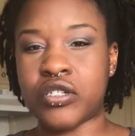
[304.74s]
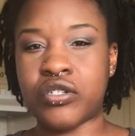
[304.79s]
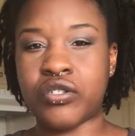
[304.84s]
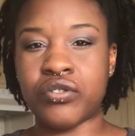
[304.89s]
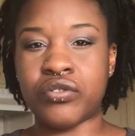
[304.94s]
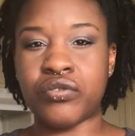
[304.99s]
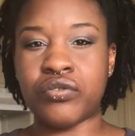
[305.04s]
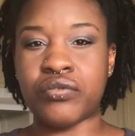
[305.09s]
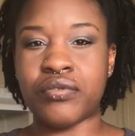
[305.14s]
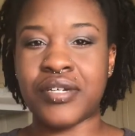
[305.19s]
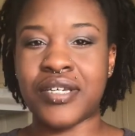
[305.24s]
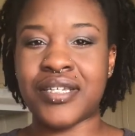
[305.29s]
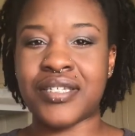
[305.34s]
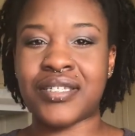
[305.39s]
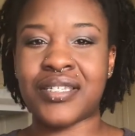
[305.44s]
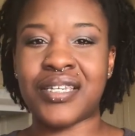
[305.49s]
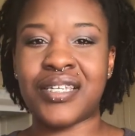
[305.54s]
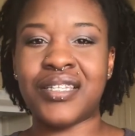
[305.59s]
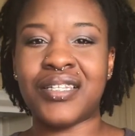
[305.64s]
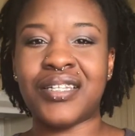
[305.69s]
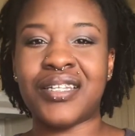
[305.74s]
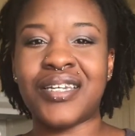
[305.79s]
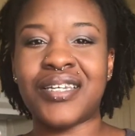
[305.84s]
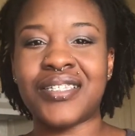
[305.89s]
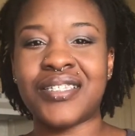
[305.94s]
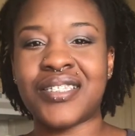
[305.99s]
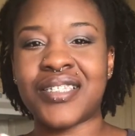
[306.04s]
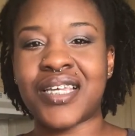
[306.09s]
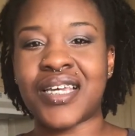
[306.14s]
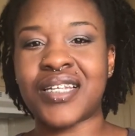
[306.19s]
to do is at
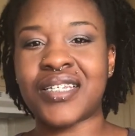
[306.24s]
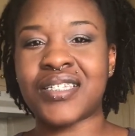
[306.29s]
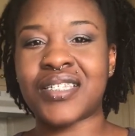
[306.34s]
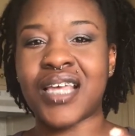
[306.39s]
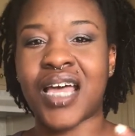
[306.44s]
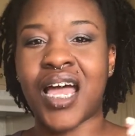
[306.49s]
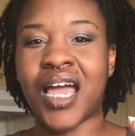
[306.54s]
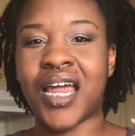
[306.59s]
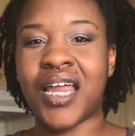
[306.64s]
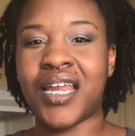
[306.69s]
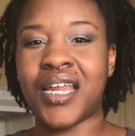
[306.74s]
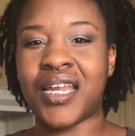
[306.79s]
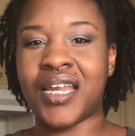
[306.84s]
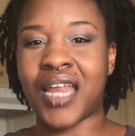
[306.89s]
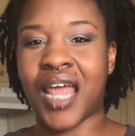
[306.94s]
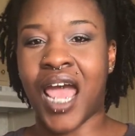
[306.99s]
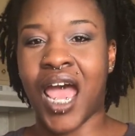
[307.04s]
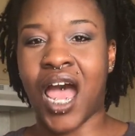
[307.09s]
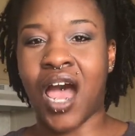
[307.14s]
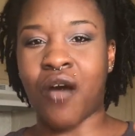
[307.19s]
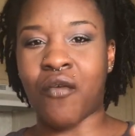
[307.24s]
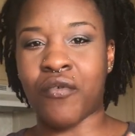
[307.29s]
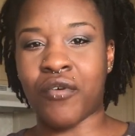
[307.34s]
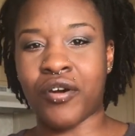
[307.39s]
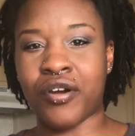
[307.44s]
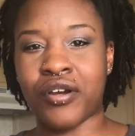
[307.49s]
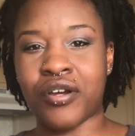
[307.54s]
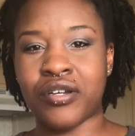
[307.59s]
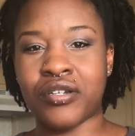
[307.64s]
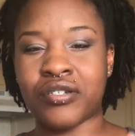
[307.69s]
least set aside an
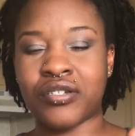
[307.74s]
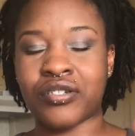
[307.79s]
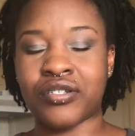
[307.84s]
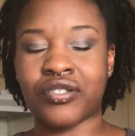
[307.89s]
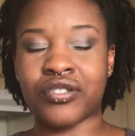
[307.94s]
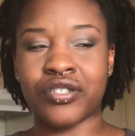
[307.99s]
hour to